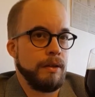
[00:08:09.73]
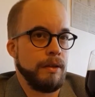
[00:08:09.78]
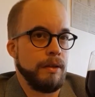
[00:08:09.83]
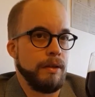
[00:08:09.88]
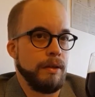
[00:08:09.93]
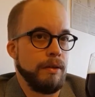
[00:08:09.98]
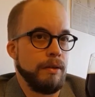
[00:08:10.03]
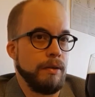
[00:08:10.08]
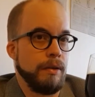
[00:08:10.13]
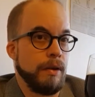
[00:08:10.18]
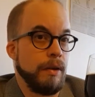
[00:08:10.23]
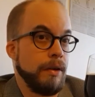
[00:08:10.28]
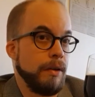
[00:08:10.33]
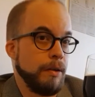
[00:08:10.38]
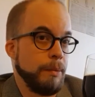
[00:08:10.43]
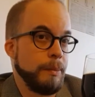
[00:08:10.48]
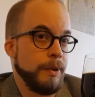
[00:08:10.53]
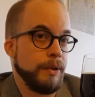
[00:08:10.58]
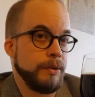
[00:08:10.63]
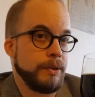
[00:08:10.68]

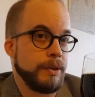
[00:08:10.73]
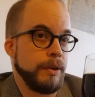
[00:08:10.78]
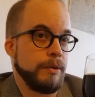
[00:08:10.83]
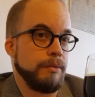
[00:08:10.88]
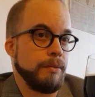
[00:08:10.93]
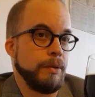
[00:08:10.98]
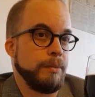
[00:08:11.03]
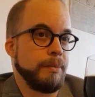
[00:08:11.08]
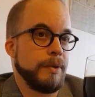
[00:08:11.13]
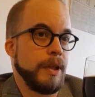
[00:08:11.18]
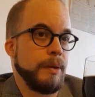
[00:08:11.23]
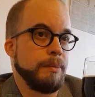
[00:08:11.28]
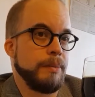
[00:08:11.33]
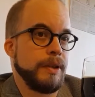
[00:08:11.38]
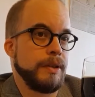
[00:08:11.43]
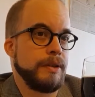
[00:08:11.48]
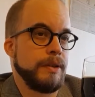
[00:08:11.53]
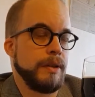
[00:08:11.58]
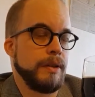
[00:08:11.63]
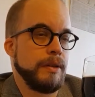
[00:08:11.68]
almost at room
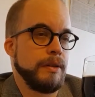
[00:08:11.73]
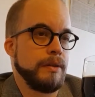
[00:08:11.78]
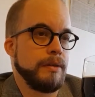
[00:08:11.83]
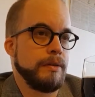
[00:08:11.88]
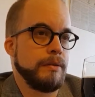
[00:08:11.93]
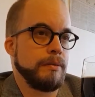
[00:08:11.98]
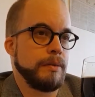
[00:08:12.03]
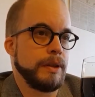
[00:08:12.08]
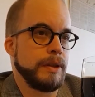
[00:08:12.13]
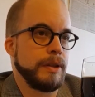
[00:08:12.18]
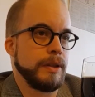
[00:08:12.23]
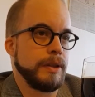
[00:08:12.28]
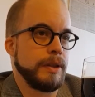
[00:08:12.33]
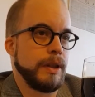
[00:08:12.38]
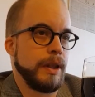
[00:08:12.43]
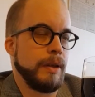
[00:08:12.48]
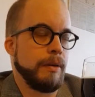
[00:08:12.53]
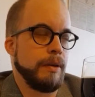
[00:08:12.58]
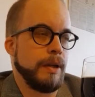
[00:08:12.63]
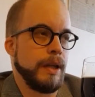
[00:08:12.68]
temperature, which is
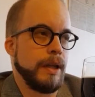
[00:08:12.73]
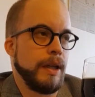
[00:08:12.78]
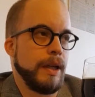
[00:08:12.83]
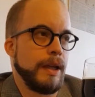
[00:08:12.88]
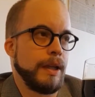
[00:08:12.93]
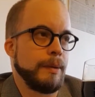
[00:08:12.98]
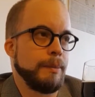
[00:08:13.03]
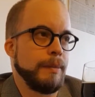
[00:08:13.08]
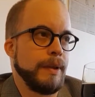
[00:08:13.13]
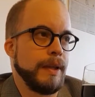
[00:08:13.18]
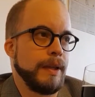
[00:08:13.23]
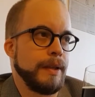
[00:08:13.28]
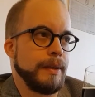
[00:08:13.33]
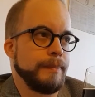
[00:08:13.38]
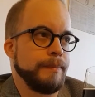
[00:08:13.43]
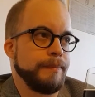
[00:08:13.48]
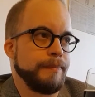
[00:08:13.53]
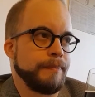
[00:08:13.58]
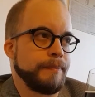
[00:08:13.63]
how I like my